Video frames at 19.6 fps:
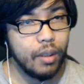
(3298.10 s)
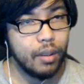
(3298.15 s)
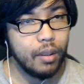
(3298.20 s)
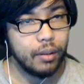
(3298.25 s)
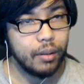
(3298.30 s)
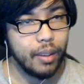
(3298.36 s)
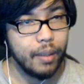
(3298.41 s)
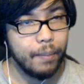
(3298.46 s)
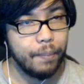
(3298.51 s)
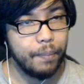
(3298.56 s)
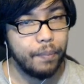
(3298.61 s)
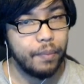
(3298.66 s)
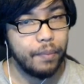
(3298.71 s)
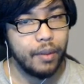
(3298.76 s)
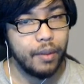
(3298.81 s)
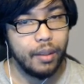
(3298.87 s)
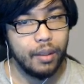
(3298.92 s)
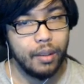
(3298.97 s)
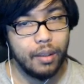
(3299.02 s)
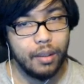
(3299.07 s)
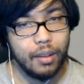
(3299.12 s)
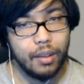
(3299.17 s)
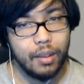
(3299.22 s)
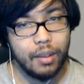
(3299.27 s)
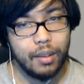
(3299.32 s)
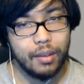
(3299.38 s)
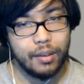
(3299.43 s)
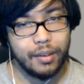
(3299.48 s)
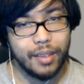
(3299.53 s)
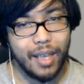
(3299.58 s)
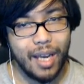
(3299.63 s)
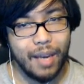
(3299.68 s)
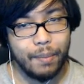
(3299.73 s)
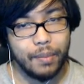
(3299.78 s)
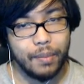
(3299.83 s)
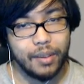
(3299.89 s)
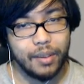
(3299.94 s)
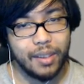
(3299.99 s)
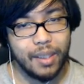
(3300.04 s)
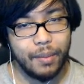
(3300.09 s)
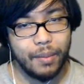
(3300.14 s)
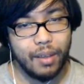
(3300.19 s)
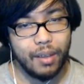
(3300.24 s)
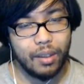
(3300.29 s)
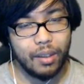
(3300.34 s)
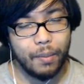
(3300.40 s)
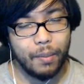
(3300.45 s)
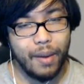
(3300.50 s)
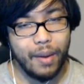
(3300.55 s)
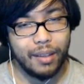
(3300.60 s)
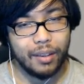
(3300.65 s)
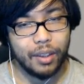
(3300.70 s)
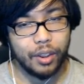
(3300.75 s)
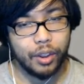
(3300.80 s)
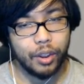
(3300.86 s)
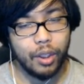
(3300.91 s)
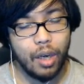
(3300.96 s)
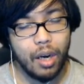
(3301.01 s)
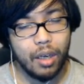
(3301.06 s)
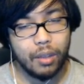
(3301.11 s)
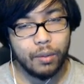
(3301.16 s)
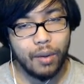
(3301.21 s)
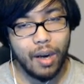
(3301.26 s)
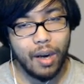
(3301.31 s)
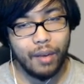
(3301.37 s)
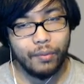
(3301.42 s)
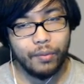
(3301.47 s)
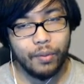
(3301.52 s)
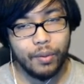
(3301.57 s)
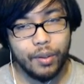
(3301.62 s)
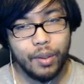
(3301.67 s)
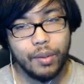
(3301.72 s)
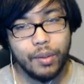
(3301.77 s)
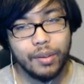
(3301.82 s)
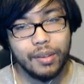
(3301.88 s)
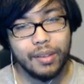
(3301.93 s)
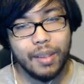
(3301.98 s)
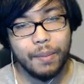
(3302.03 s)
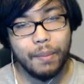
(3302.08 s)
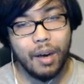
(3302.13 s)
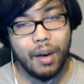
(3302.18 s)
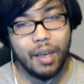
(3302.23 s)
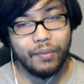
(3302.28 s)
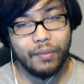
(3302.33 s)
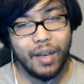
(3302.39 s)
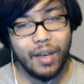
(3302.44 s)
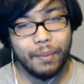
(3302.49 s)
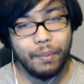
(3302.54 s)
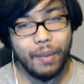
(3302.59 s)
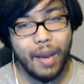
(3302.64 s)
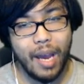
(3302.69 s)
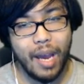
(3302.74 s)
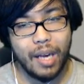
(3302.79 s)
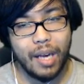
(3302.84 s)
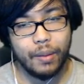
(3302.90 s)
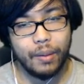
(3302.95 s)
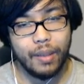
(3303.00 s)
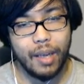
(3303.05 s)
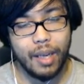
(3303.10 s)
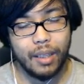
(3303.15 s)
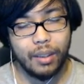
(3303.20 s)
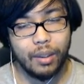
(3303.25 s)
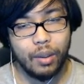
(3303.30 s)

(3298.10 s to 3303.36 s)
Okay. Zap, semi-automatic. The Shock Rifle uses a modified battery and